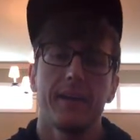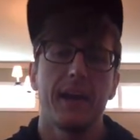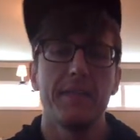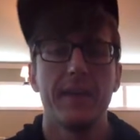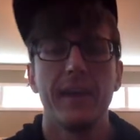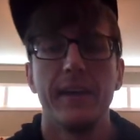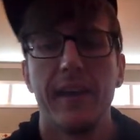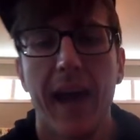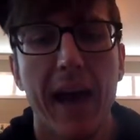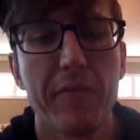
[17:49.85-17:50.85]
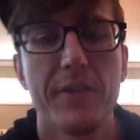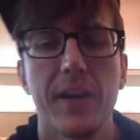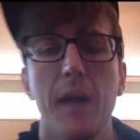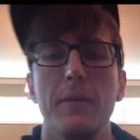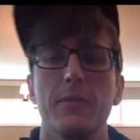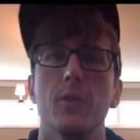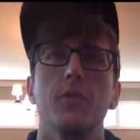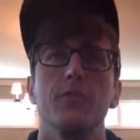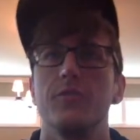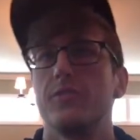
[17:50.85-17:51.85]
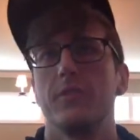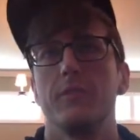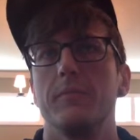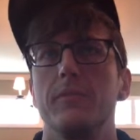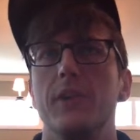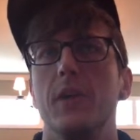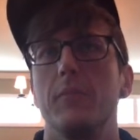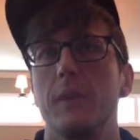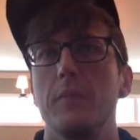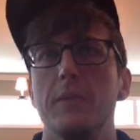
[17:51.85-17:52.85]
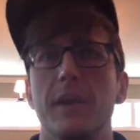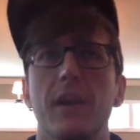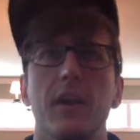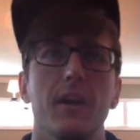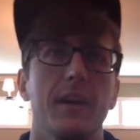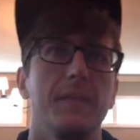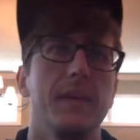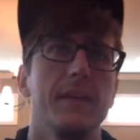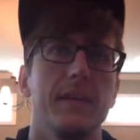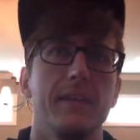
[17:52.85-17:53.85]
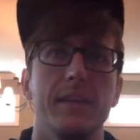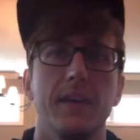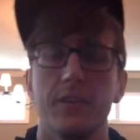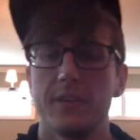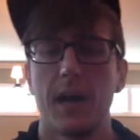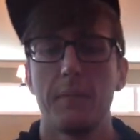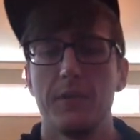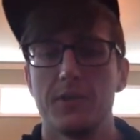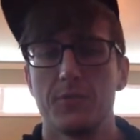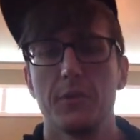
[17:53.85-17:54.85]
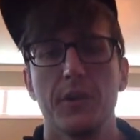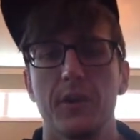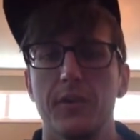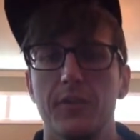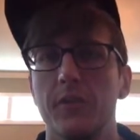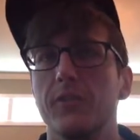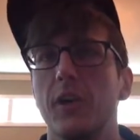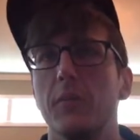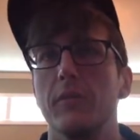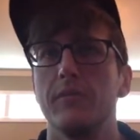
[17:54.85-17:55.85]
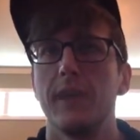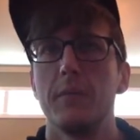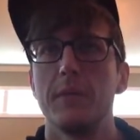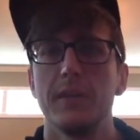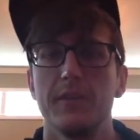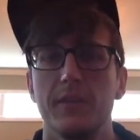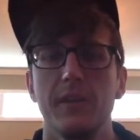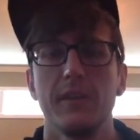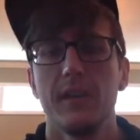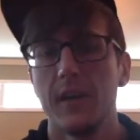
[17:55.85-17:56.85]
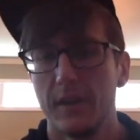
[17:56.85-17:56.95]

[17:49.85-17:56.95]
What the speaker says: and then half the time it throws just a dumb empty error, and then the other time it just returns the sum of A, B, and C,